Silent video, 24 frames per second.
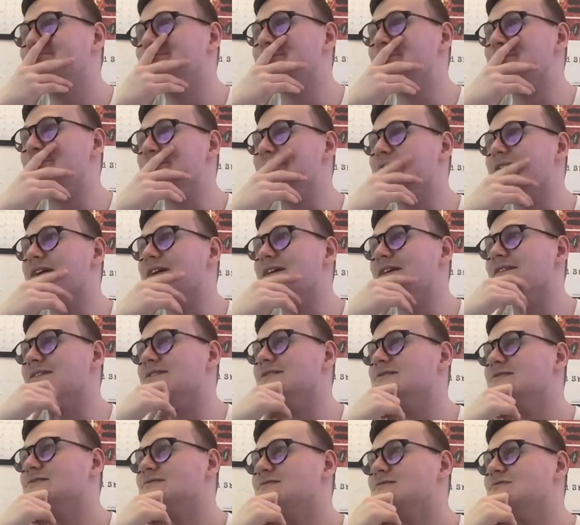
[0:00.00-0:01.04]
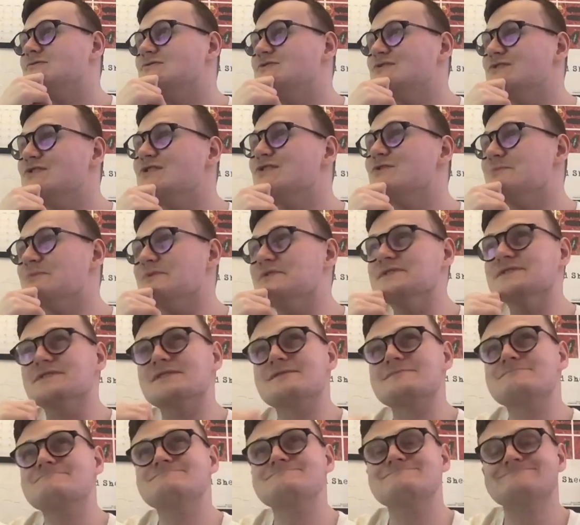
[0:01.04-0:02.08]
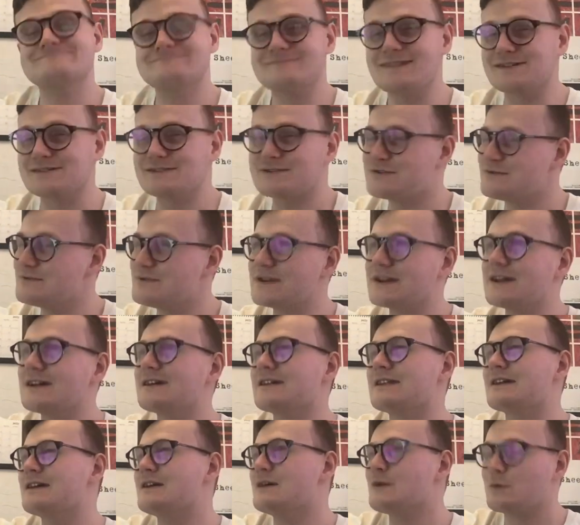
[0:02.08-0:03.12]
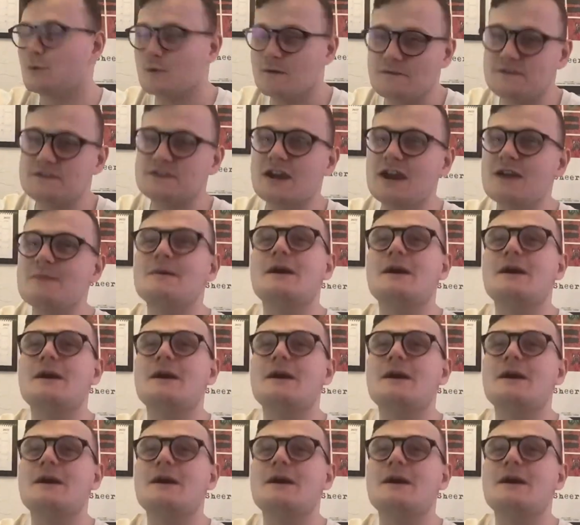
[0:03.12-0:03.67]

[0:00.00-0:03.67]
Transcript: but we're getting new music. That's all we're getting. With J